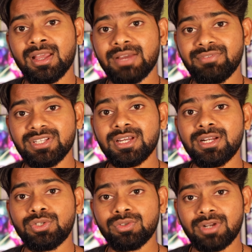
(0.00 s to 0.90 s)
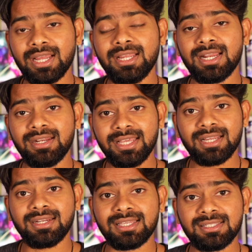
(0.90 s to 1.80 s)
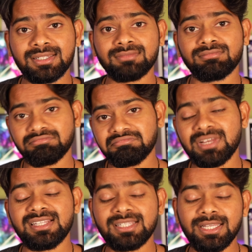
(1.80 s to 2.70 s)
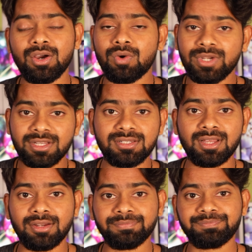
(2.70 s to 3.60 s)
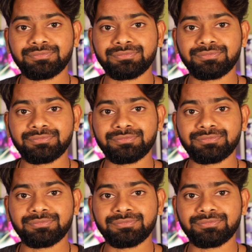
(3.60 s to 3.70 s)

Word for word: i've decided to try and take a test and see how it is done